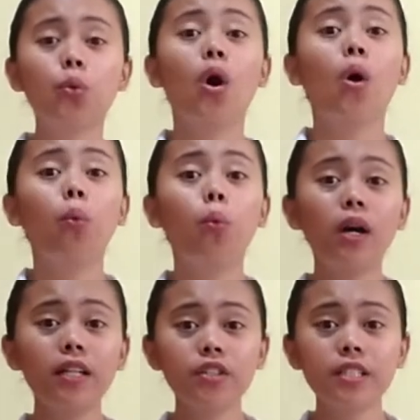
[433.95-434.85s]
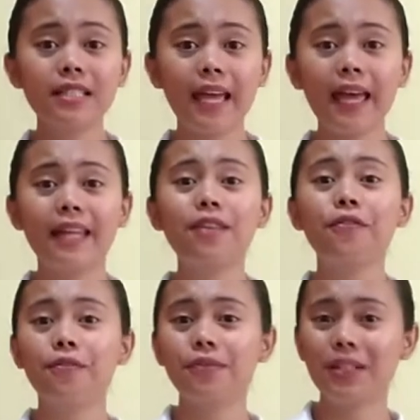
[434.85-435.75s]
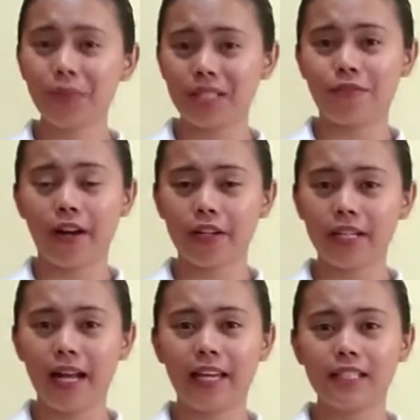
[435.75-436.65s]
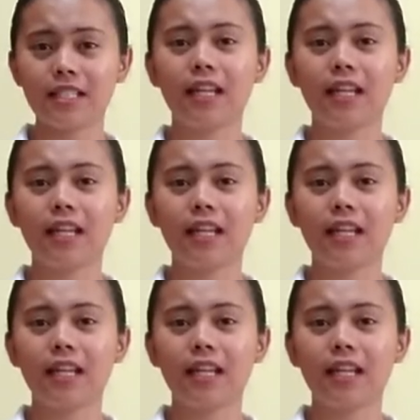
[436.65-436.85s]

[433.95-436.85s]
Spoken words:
110 degrees Fahrenheit.